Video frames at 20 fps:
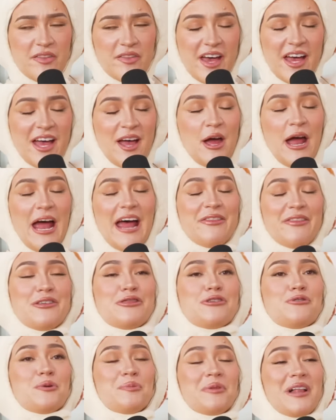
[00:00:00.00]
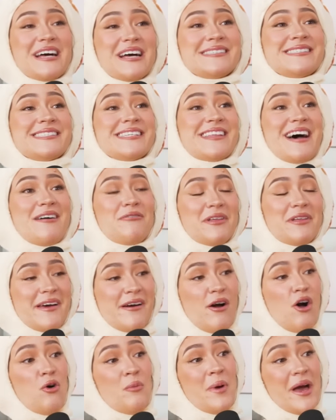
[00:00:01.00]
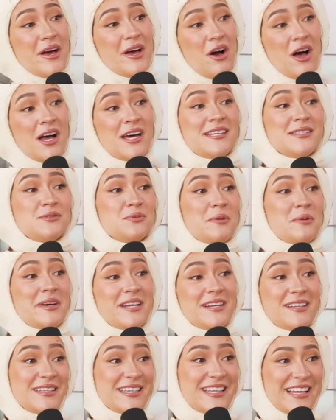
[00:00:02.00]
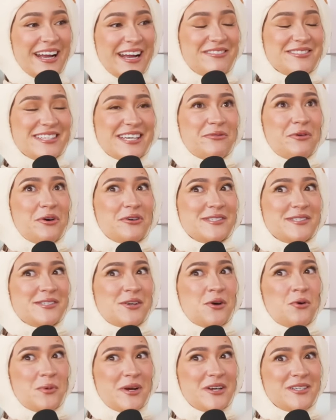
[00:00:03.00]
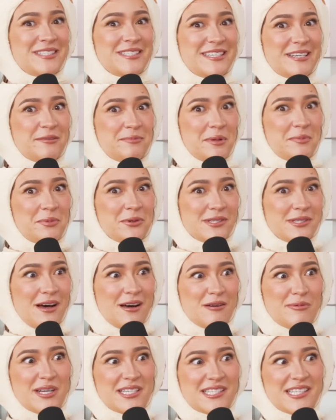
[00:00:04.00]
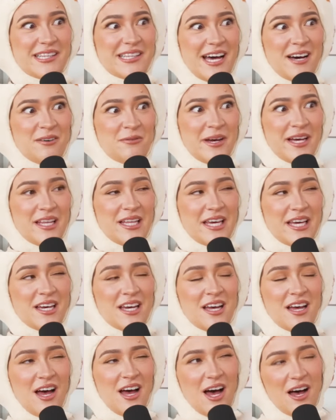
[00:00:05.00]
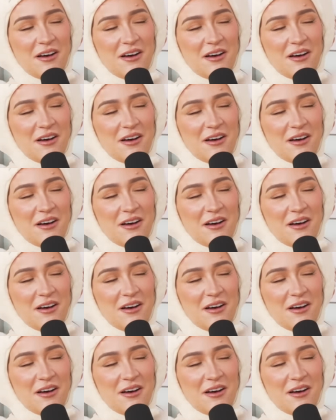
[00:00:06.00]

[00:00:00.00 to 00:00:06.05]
they? And then the replies to that were like, oh my God, it's Remi and Ali. And I was like, well, it's so weird seeing people talk about us in that way. Like, yeah.